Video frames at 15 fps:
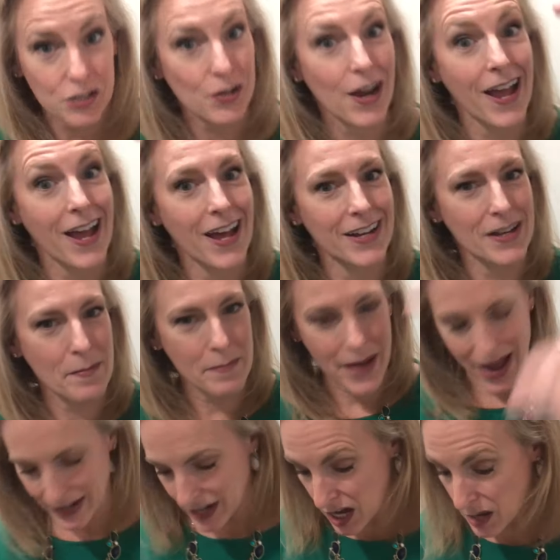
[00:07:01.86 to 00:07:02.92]
triad
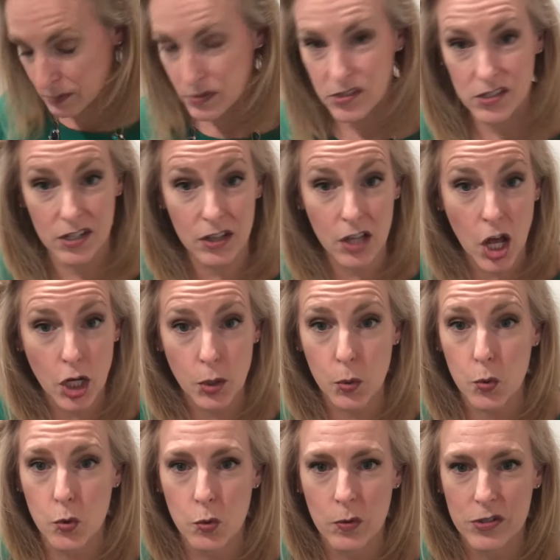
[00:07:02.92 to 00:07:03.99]
back up, still on
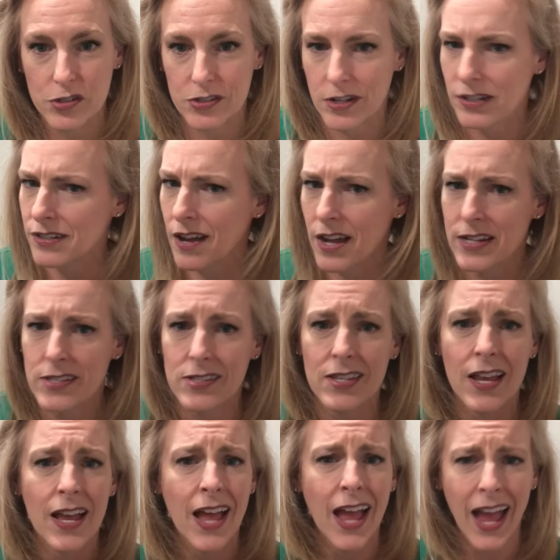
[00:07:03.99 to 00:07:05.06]
ooh, which is our nice
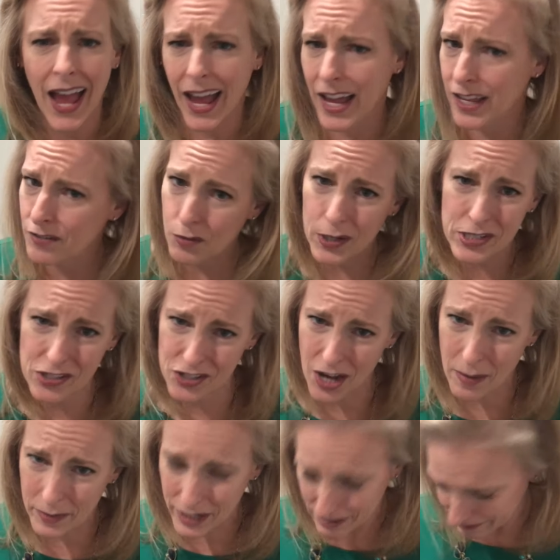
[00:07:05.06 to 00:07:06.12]
head voice
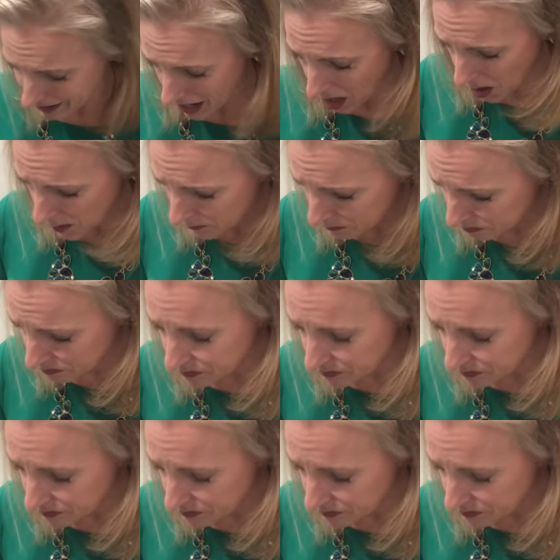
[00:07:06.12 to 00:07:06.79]
dominant vowel.